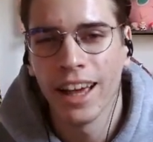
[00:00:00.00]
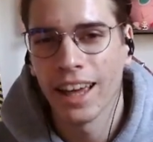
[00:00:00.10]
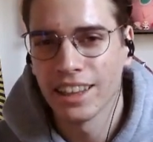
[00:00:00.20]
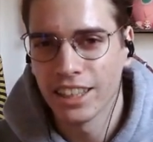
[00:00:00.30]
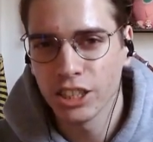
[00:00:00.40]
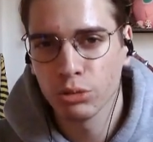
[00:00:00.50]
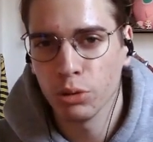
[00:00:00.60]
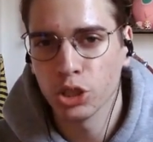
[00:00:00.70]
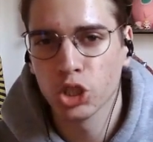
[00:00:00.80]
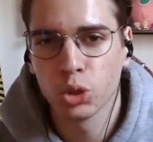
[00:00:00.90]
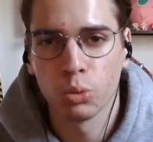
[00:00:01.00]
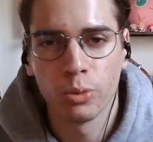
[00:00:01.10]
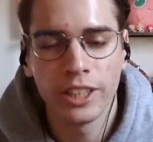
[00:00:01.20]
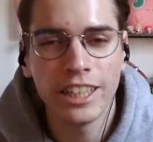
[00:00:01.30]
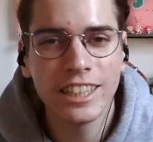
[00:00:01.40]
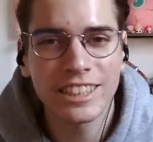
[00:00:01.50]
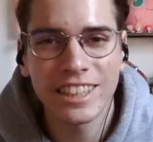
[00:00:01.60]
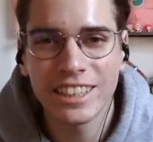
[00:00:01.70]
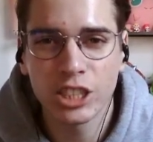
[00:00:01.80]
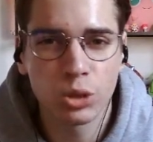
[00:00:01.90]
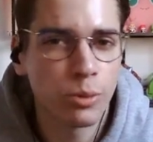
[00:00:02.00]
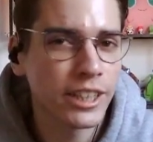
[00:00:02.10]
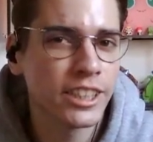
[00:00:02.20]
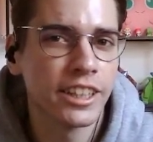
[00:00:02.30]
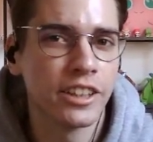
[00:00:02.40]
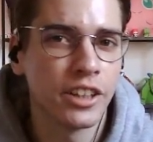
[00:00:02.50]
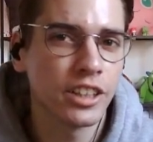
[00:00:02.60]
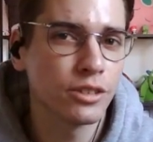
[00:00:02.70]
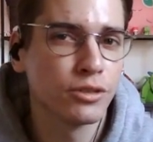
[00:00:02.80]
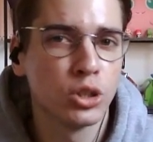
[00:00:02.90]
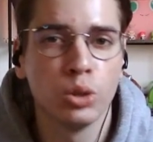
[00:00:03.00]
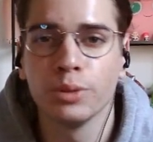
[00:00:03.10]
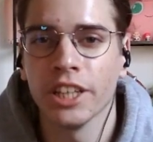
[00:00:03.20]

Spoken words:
and this will easily shred a lot of troops,